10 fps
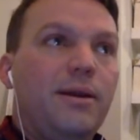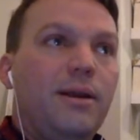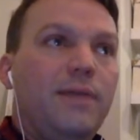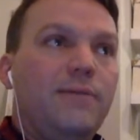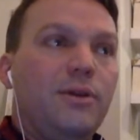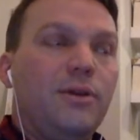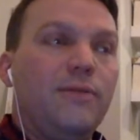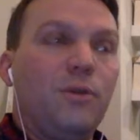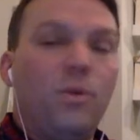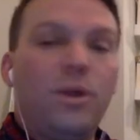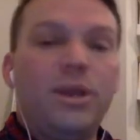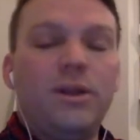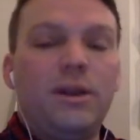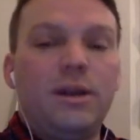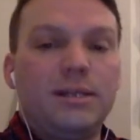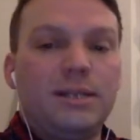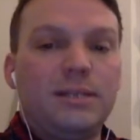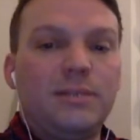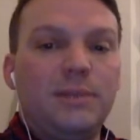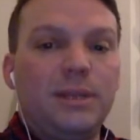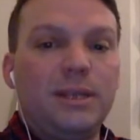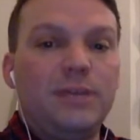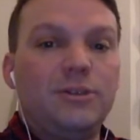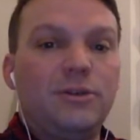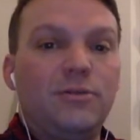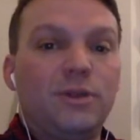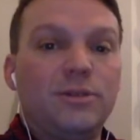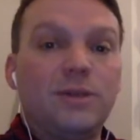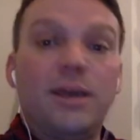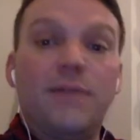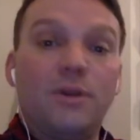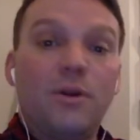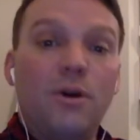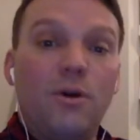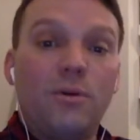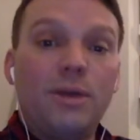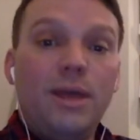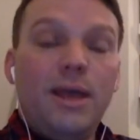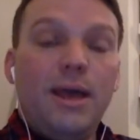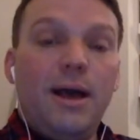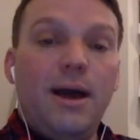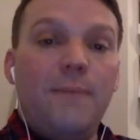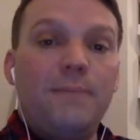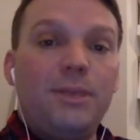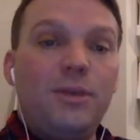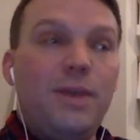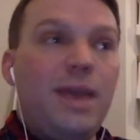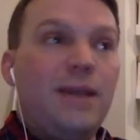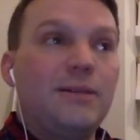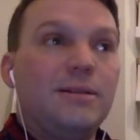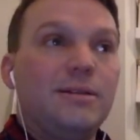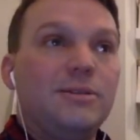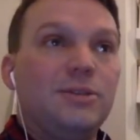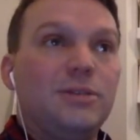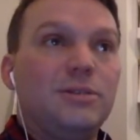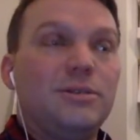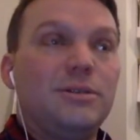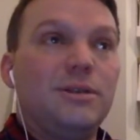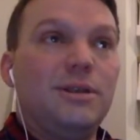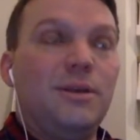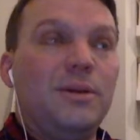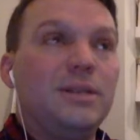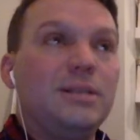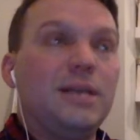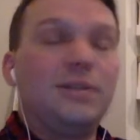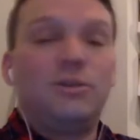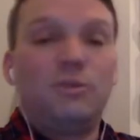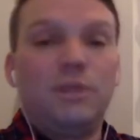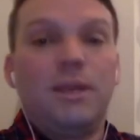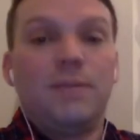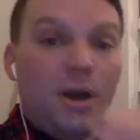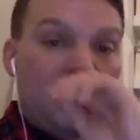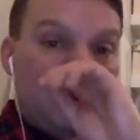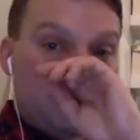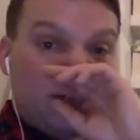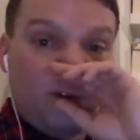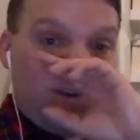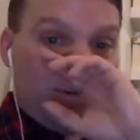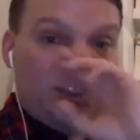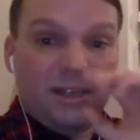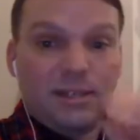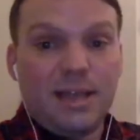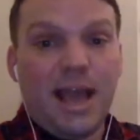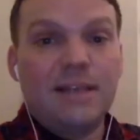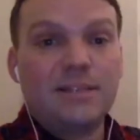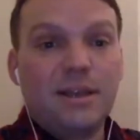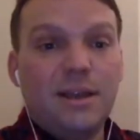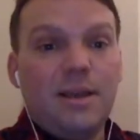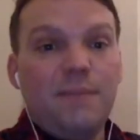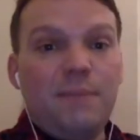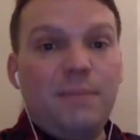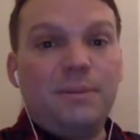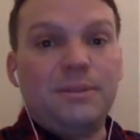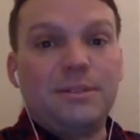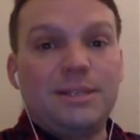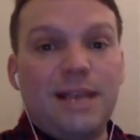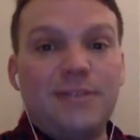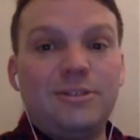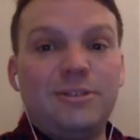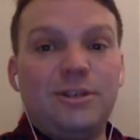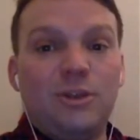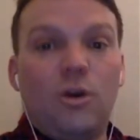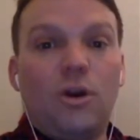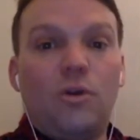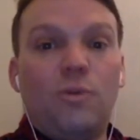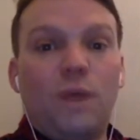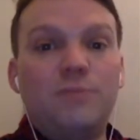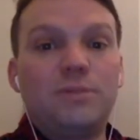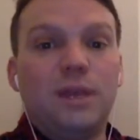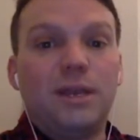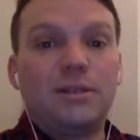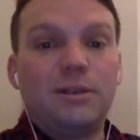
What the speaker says: if you're working on an accessibility issue for a site of your own, you can't just, it's actually really obnoxious to go off and to ask people to test your own website.